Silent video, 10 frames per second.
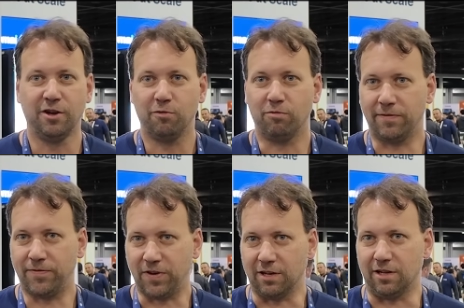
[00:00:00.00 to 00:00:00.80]
we
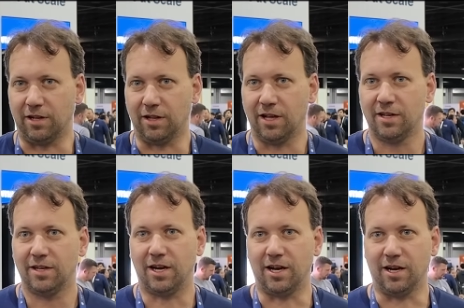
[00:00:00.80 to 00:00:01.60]
feel
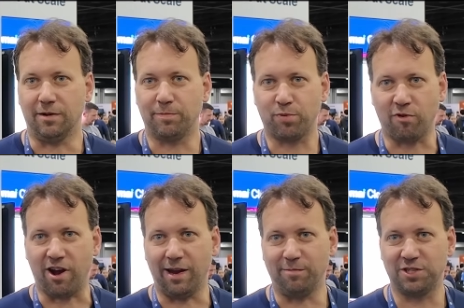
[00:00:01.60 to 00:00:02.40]
uh,
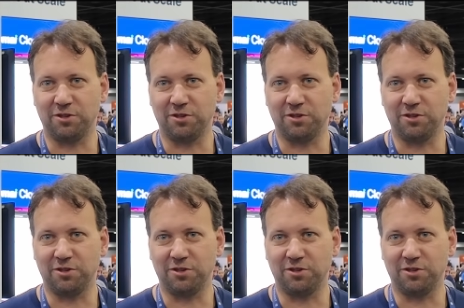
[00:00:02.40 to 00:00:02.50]
primed